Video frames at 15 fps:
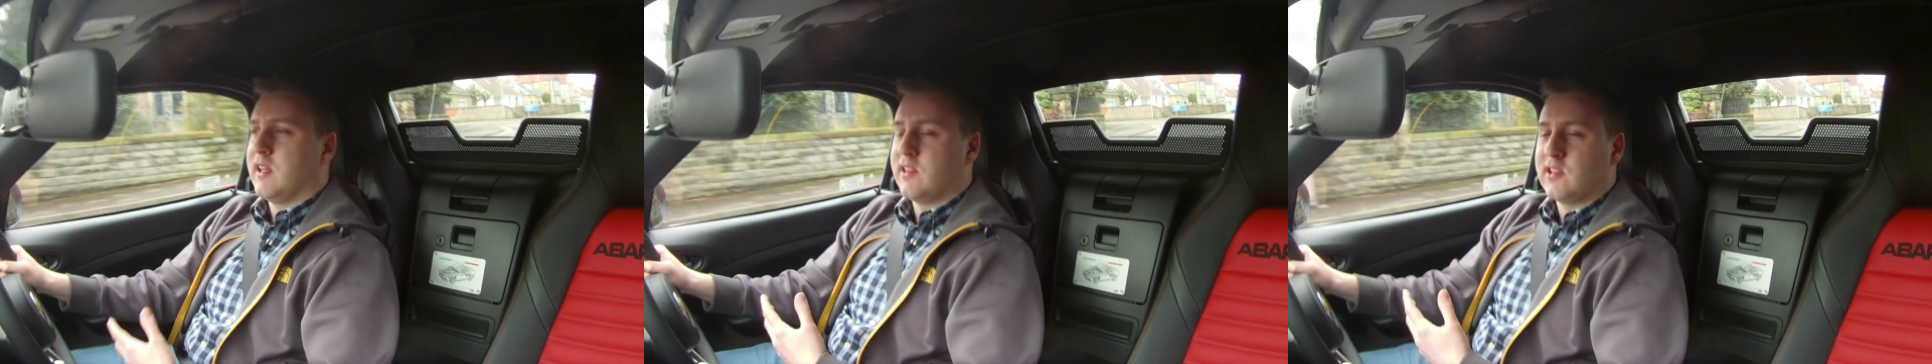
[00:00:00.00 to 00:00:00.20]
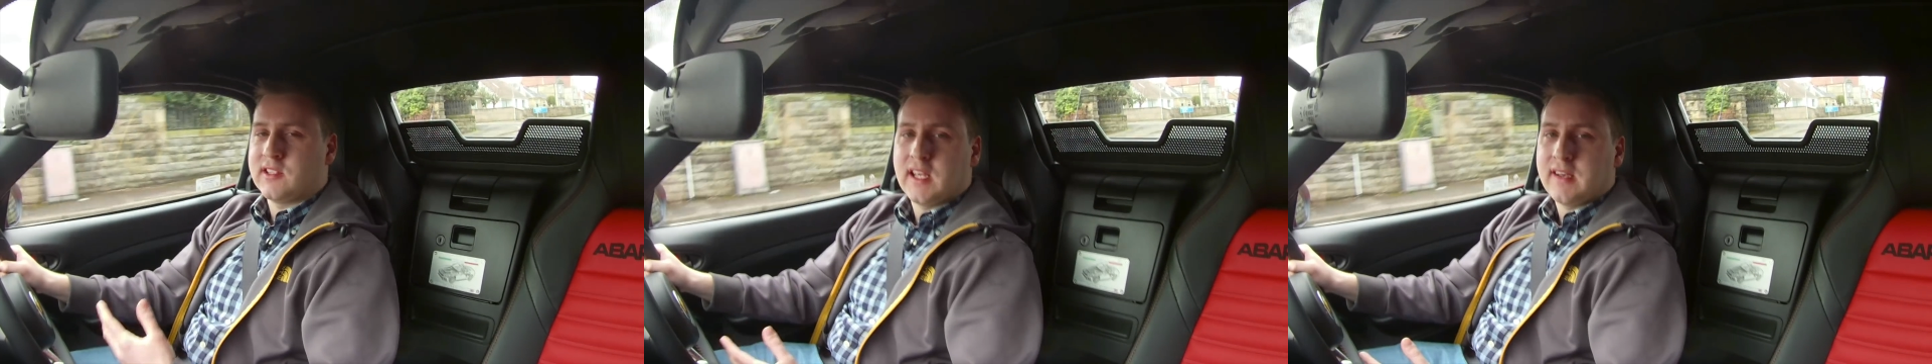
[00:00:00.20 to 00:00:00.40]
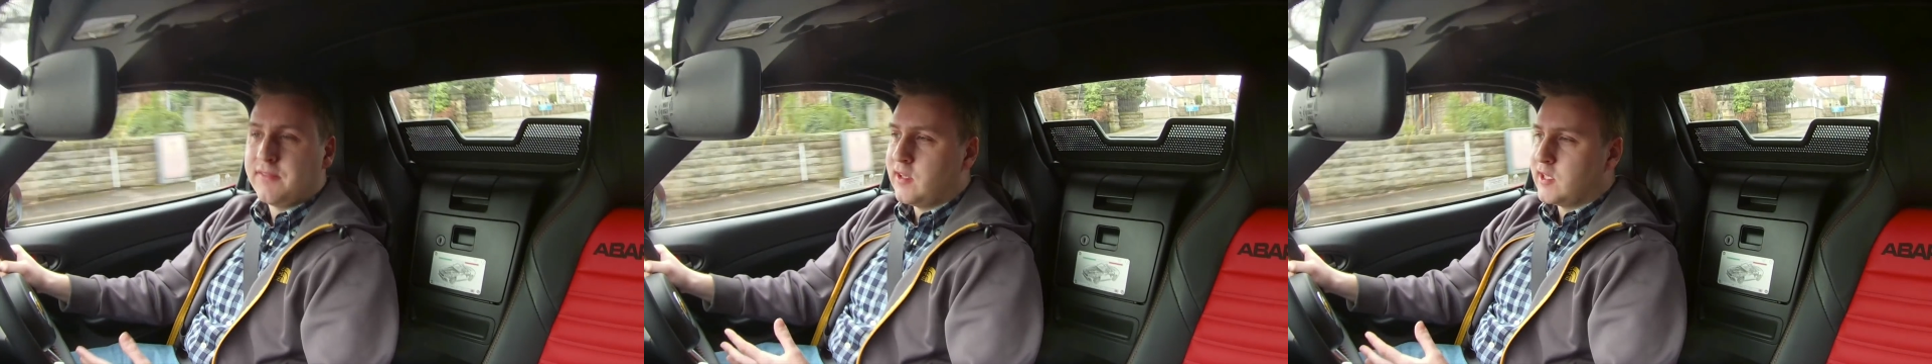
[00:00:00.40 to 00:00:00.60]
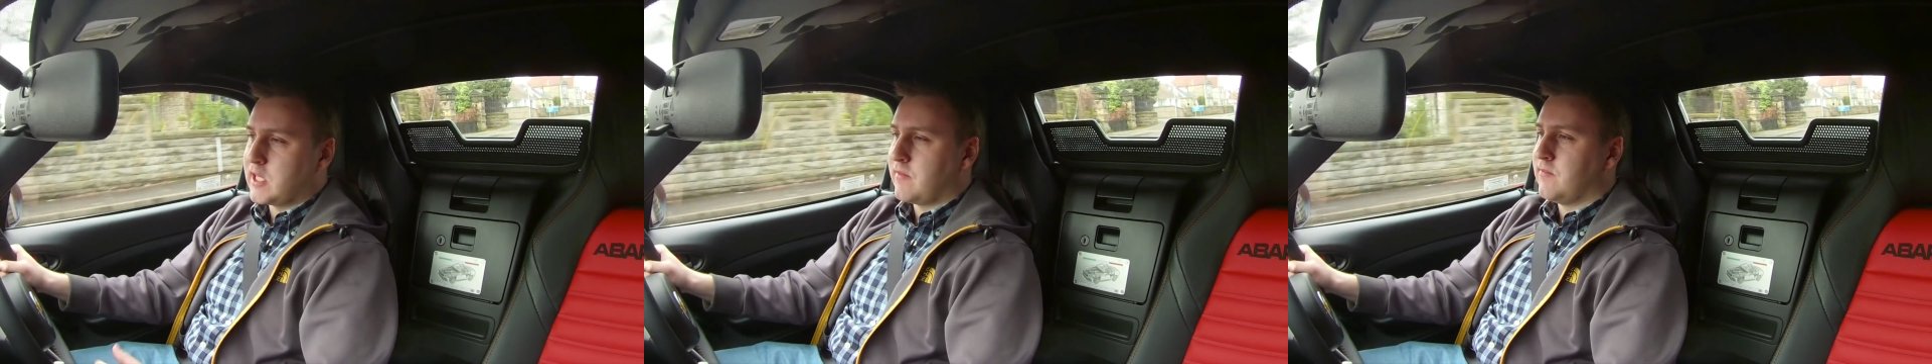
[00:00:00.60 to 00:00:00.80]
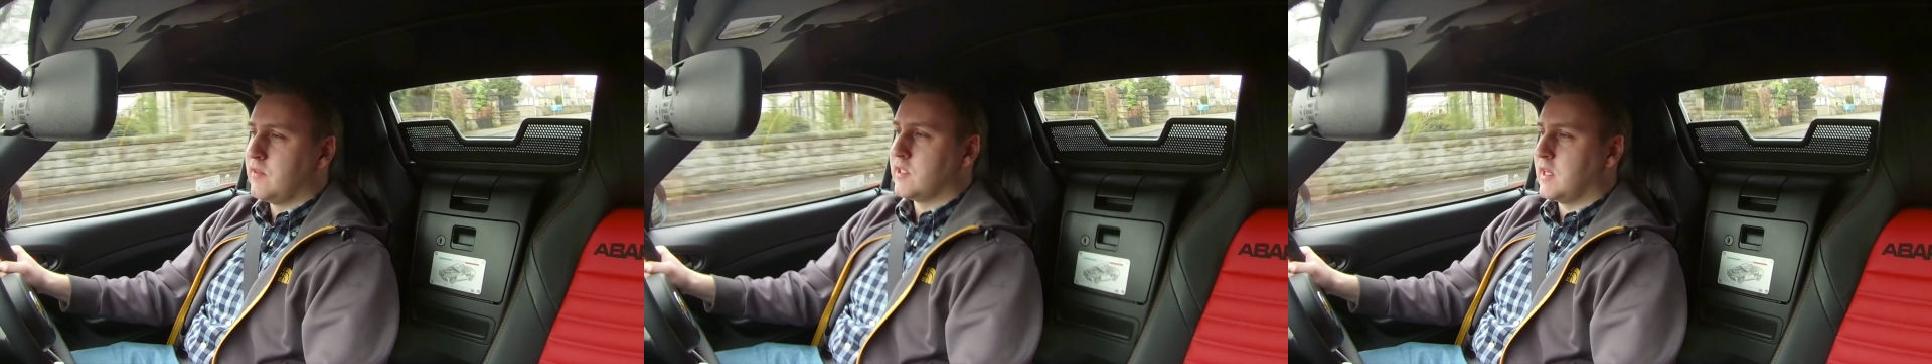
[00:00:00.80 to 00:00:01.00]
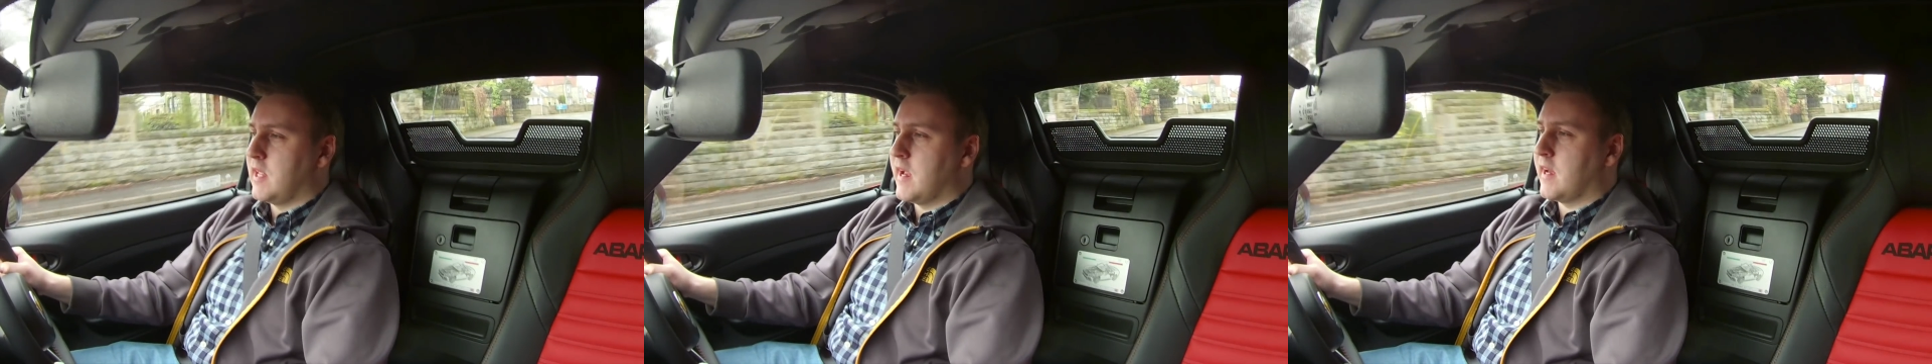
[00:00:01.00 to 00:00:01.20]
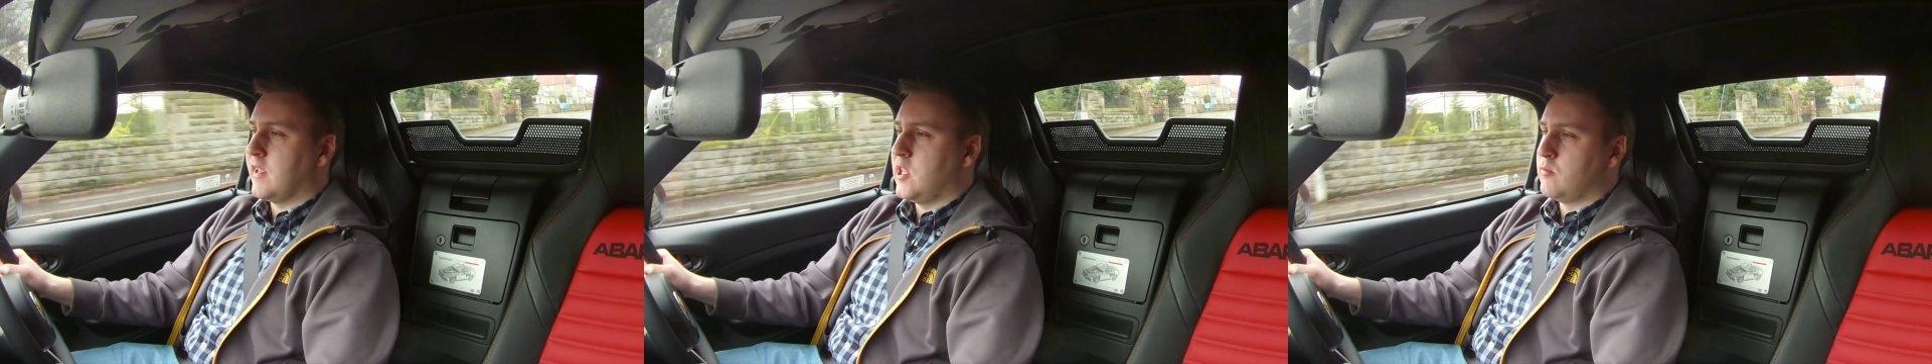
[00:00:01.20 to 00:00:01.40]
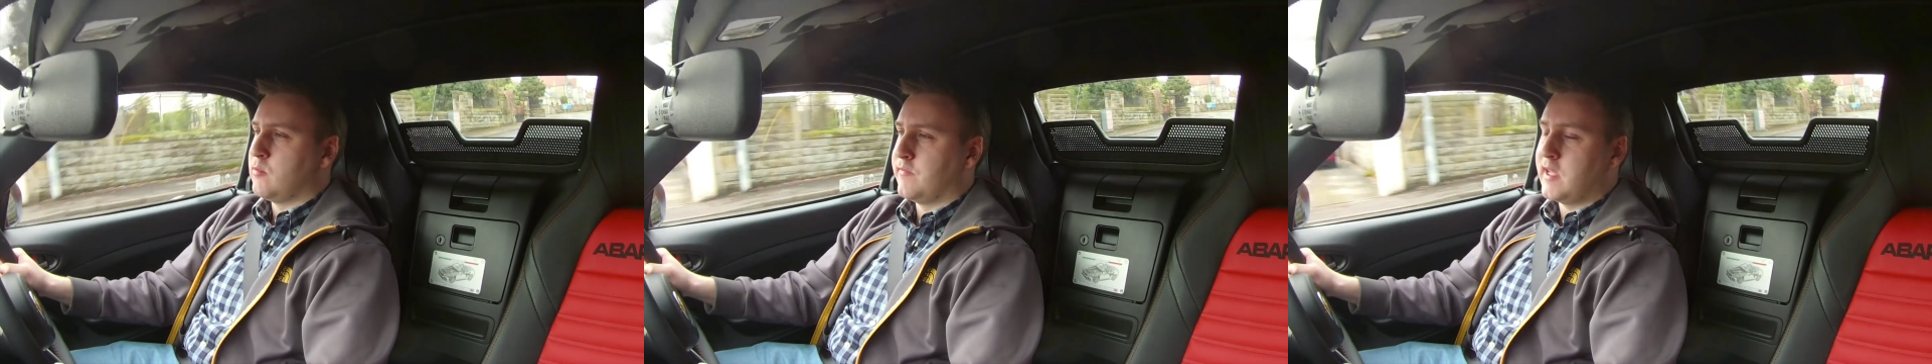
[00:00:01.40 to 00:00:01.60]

there's definitely something that's lacking there.